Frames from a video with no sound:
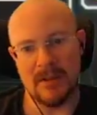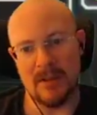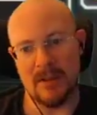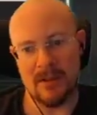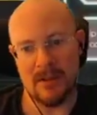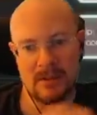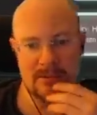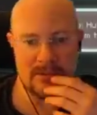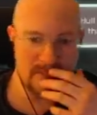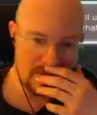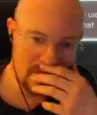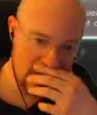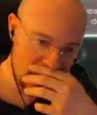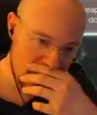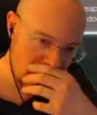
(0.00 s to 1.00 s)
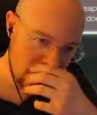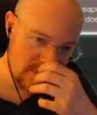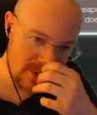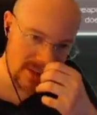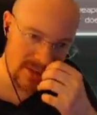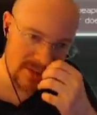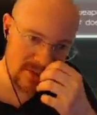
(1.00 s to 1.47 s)
Alright,
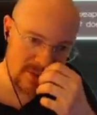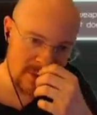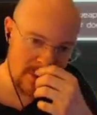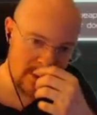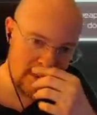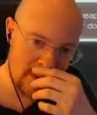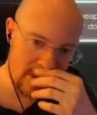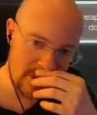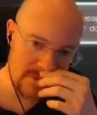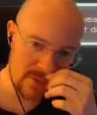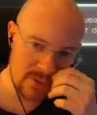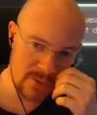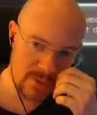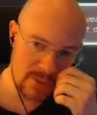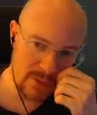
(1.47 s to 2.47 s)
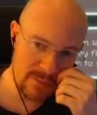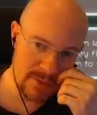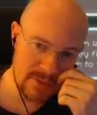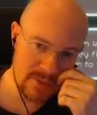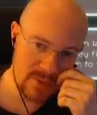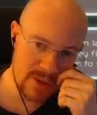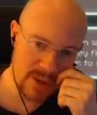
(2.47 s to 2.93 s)
what do I want to do
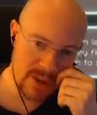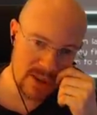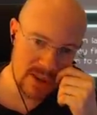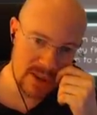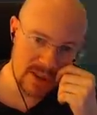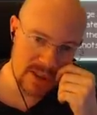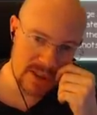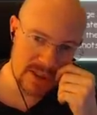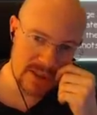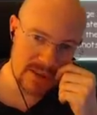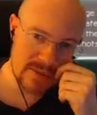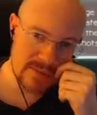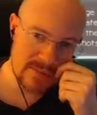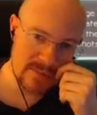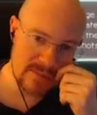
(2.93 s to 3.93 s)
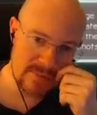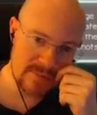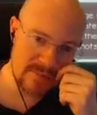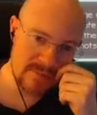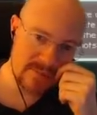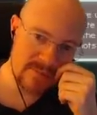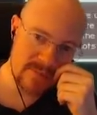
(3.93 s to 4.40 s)
weapon-wise?
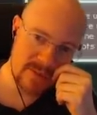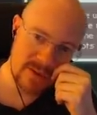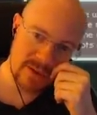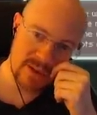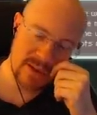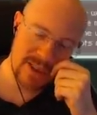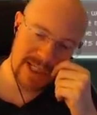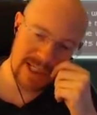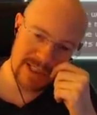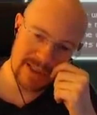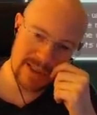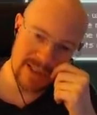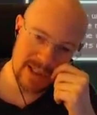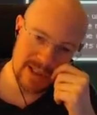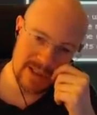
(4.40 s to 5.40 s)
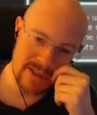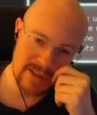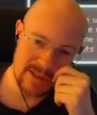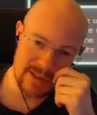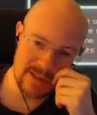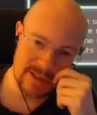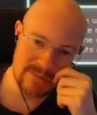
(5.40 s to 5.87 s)
Kind of none of
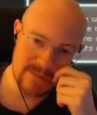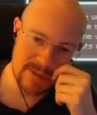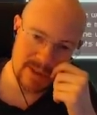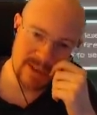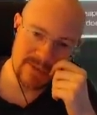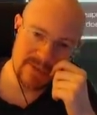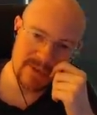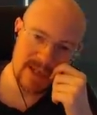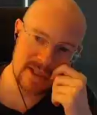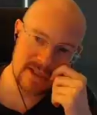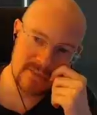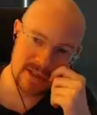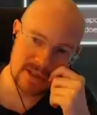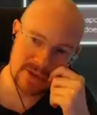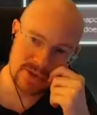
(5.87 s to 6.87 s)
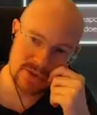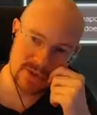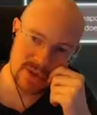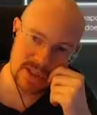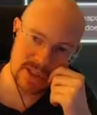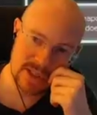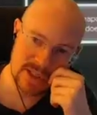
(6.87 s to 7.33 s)
these, but if I had to make a
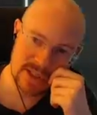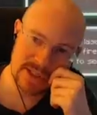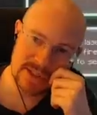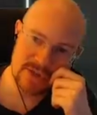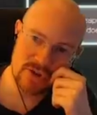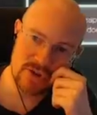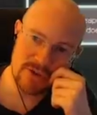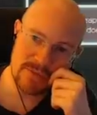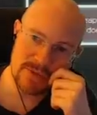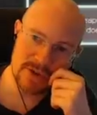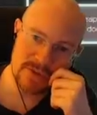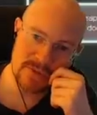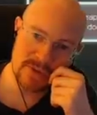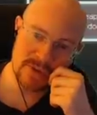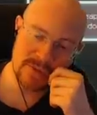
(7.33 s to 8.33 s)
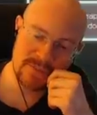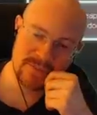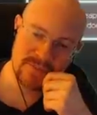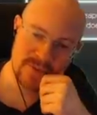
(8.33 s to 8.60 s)
choice, I guess the cheapest one.